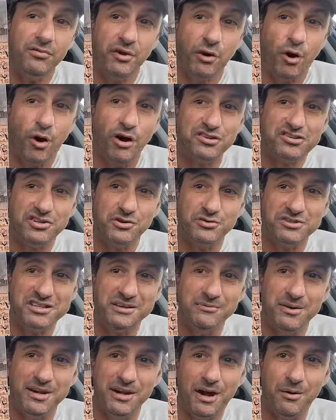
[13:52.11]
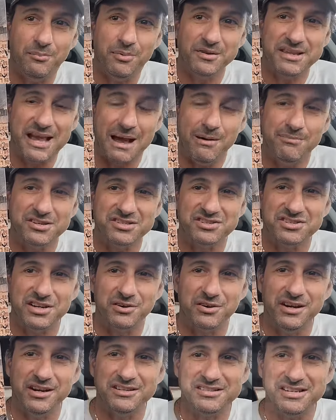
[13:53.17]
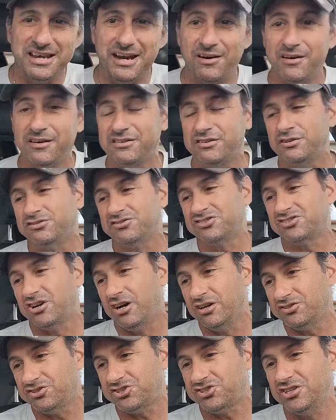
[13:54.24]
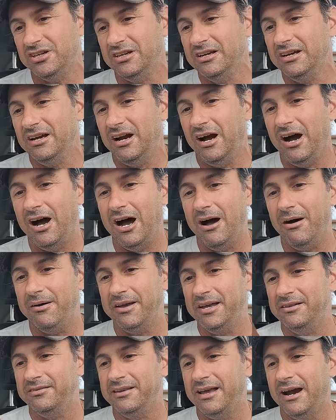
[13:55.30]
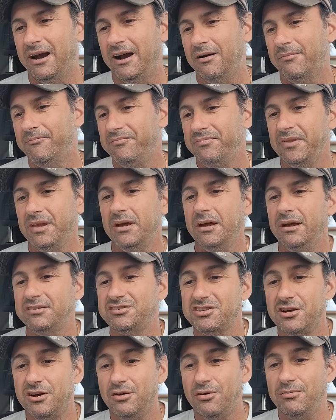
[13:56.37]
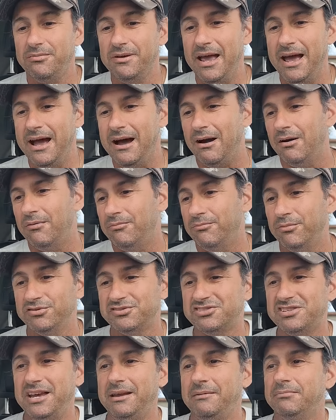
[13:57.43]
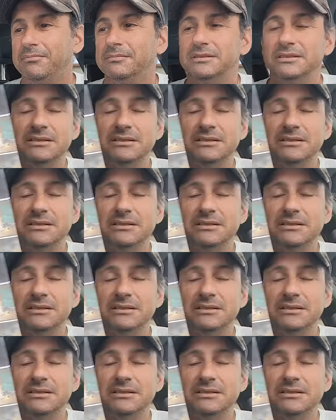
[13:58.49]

They're also teaming up with that mysterious character Shush uh, in there. So, yeah, we'll see.